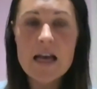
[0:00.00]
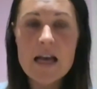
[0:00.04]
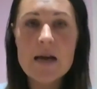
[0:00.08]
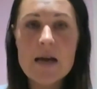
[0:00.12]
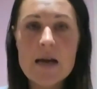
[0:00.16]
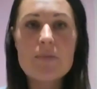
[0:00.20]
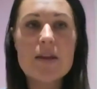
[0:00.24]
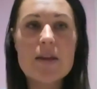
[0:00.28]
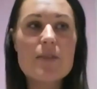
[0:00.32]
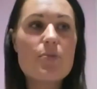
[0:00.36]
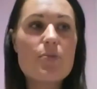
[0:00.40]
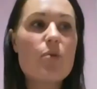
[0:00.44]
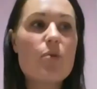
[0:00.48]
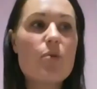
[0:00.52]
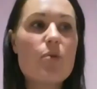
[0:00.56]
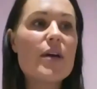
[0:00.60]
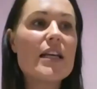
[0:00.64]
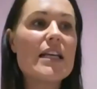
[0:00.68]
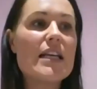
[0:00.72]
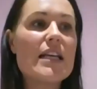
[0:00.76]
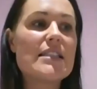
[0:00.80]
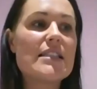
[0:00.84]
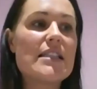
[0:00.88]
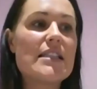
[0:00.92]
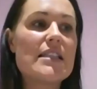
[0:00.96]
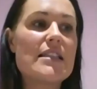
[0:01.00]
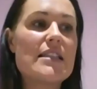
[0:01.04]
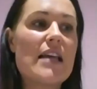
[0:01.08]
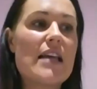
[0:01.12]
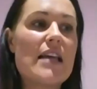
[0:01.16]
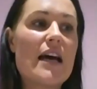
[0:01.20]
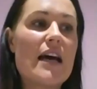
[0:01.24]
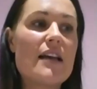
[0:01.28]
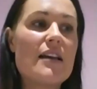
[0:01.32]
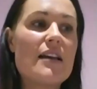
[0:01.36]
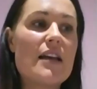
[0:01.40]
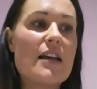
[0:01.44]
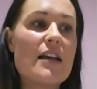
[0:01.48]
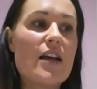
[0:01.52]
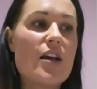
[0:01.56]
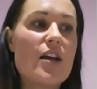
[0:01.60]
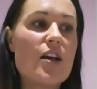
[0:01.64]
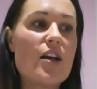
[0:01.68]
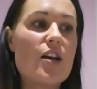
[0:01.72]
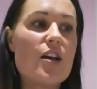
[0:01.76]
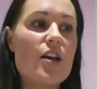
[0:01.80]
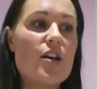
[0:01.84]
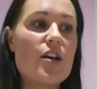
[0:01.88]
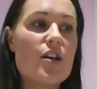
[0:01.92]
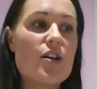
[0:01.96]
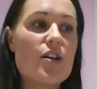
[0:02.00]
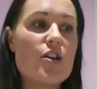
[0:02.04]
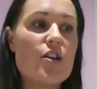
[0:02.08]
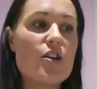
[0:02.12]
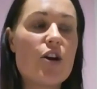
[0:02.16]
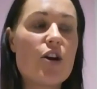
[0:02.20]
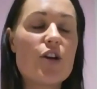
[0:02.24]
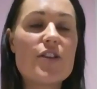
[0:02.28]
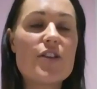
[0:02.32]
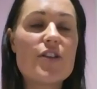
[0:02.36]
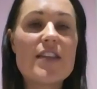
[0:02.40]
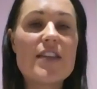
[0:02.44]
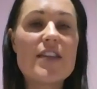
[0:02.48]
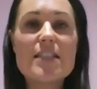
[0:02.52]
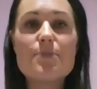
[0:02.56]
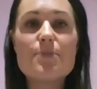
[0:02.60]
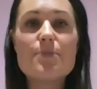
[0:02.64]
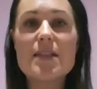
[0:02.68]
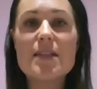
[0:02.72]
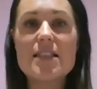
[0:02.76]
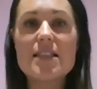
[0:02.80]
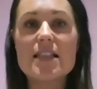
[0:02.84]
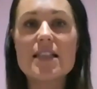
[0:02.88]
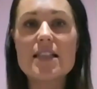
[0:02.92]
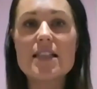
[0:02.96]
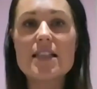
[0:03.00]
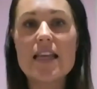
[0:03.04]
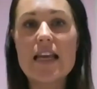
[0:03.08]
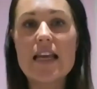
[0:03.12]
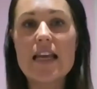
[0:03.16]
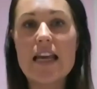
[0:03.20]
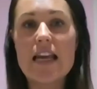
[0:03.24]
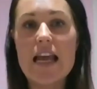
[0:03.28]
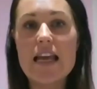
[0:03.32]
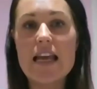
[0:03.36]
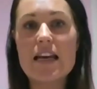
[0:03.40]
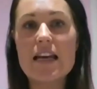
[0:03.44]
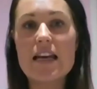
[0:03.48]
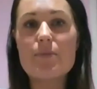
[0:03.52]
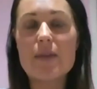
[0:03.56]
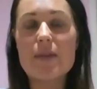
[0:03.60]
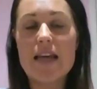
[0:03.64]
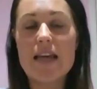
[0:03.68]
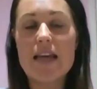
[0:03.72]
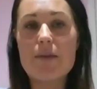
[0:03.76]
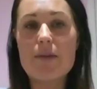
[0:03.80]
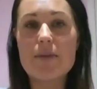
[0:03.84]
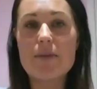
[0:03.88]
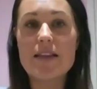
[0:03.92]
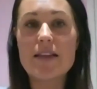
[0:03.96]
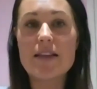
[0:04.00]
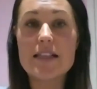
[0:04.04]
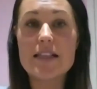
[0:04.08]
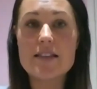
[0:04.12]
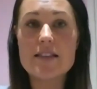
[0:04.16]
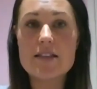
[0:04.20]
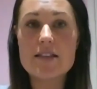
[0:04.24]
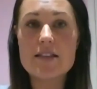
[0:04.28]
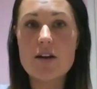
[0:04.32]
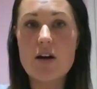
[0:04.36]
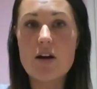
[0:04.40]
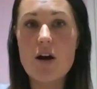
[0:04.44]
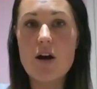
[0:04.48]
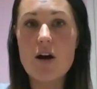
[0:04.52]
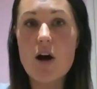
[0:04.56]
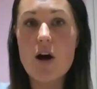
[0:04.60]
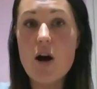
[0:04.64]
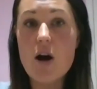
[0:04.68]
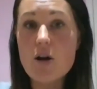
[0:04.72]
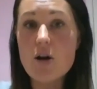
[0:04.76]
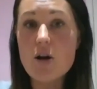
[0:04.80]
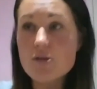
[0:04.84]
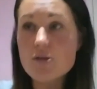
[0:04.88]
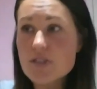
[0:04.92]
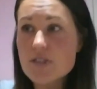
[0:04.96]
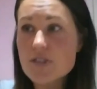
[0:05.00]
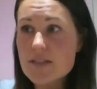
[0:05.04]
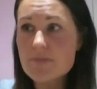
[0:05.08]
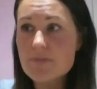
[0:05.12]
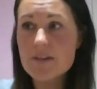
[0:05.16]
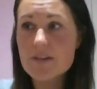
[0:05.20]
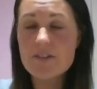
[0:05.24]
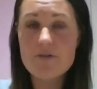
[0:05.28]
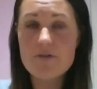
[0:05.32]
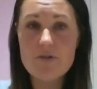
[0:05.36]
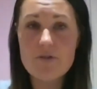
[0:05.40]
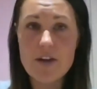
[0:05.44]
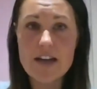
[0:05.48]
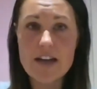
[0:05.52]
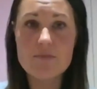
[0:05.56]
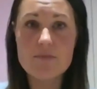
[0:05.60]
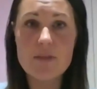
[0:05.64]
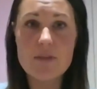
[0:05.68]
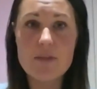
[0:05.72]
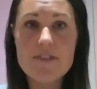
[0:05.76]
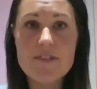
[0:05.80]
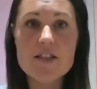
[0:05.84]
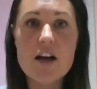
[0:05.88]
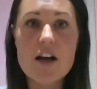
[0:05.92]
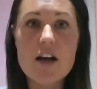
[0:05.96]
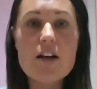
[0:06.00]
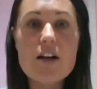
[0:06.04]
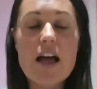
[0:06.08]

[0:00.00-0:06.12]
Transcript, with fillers: But the point is, is that, you know, this business can end up becoming this ultimate freedom lifestyle.